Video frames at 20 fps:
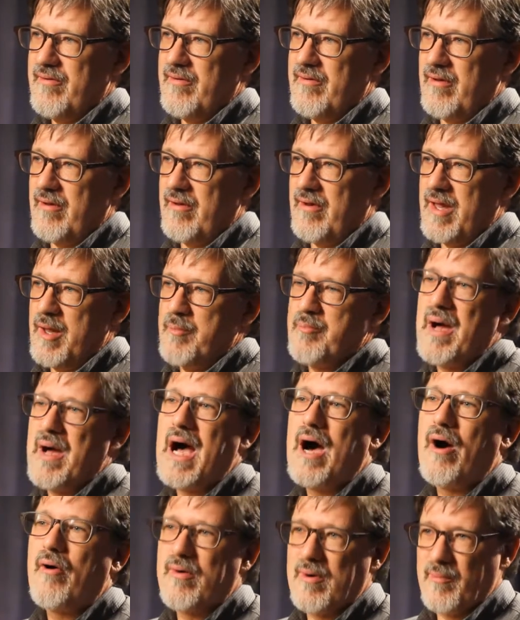uh,
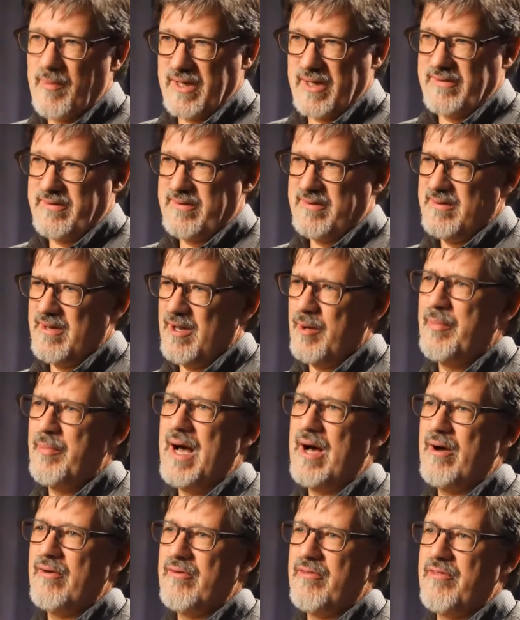empowerment
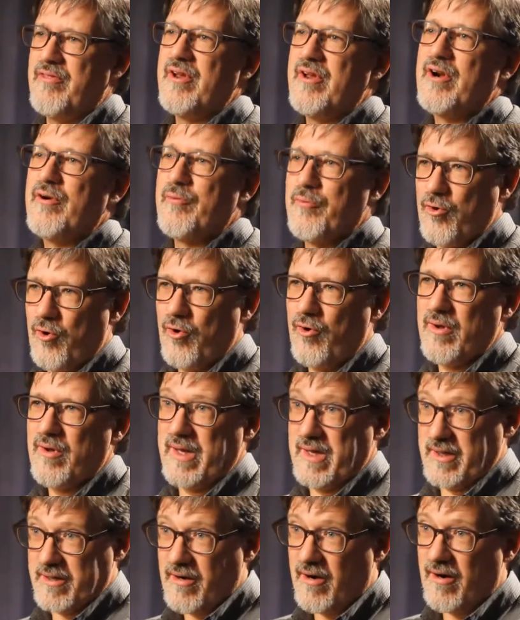about their role
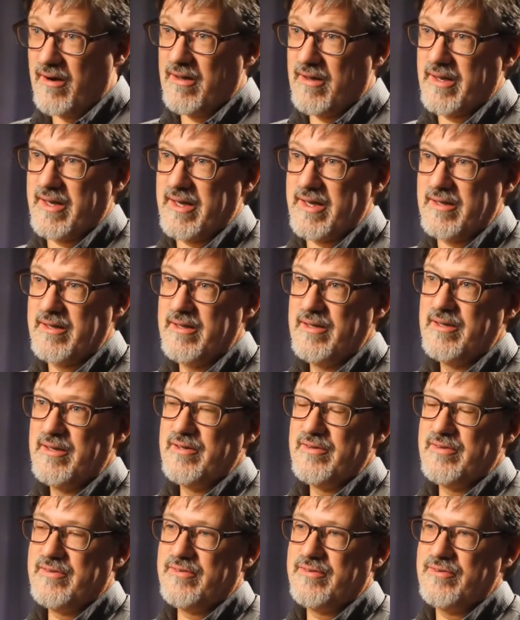and calling
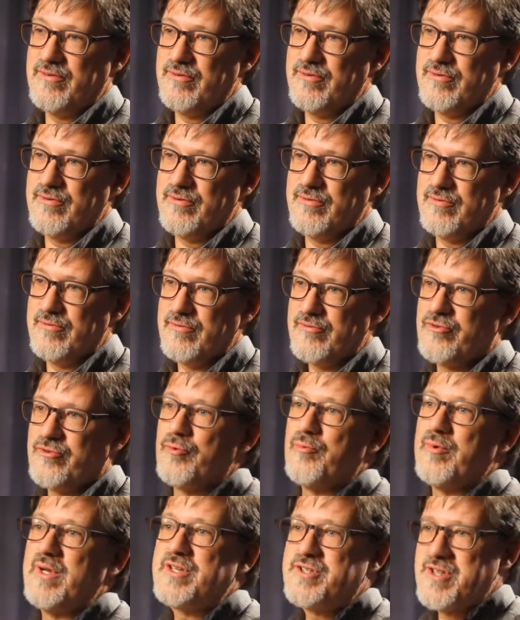to,
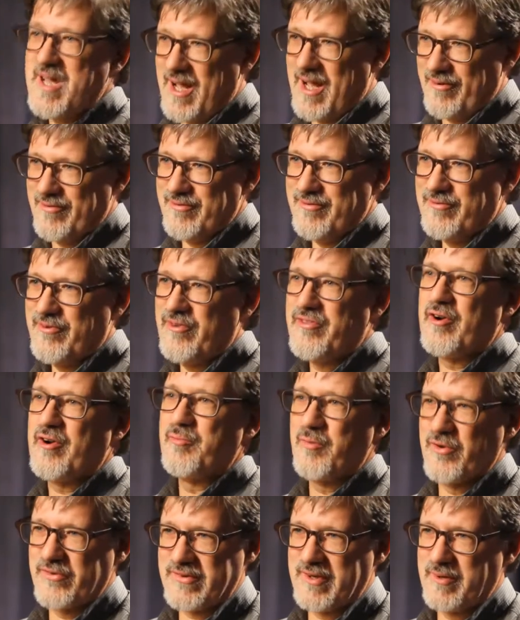to reach out to their
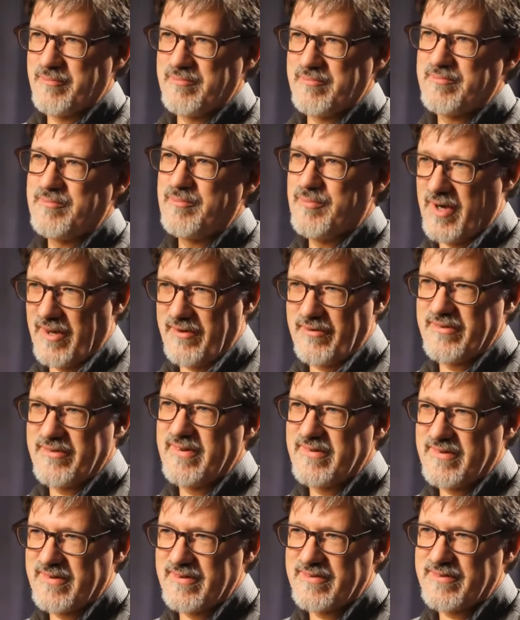Muslim brothers
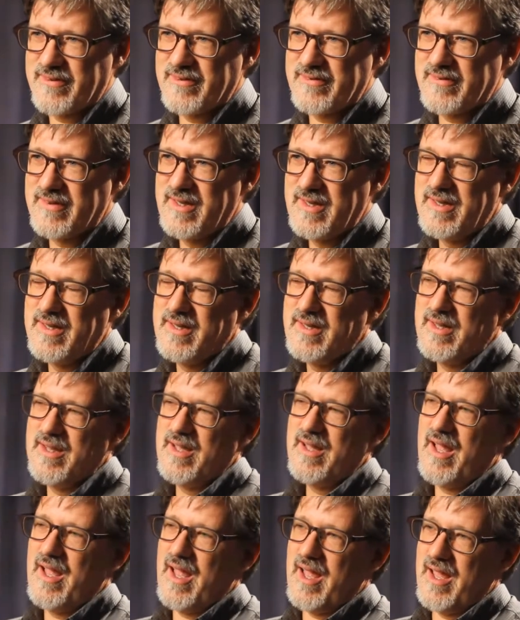and sisters.
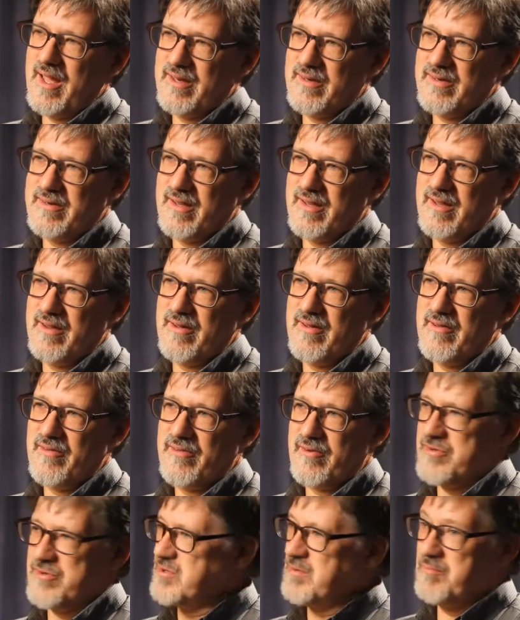And uh,
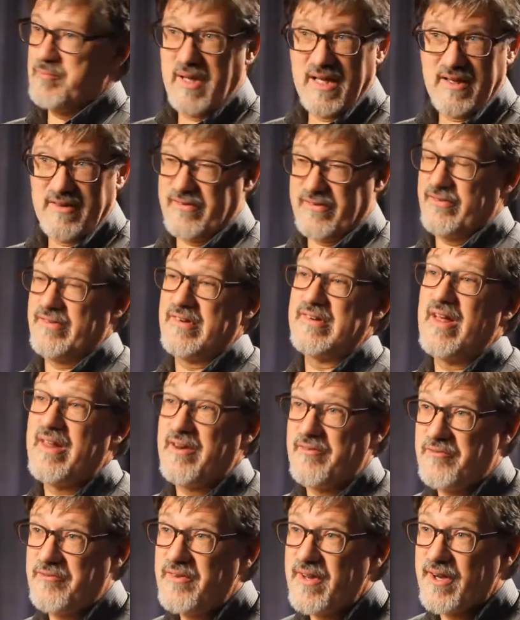there's, because there's a
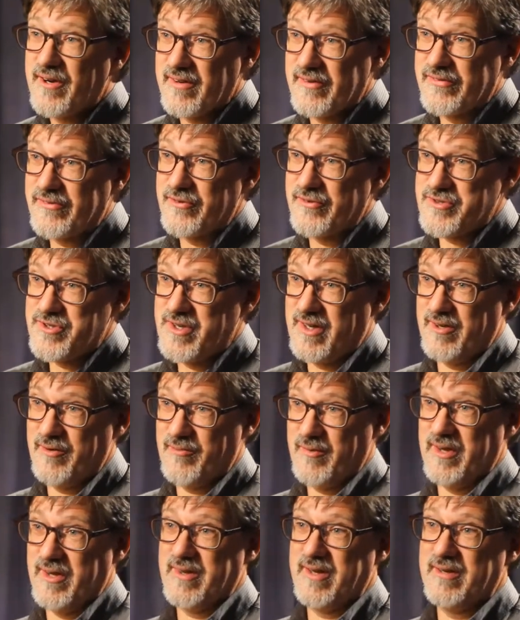lot of fear
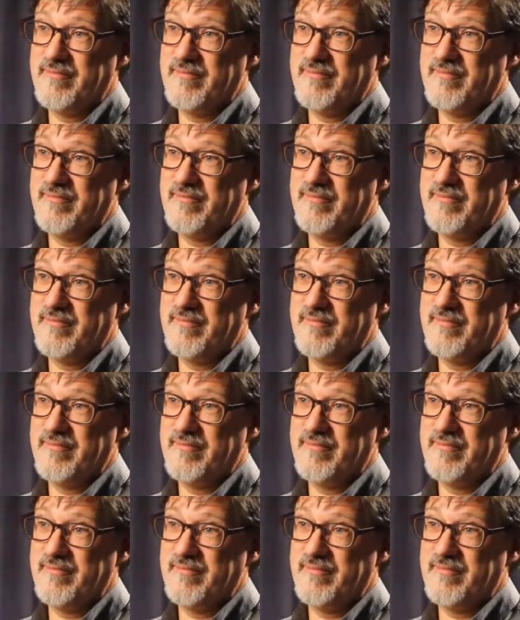associated with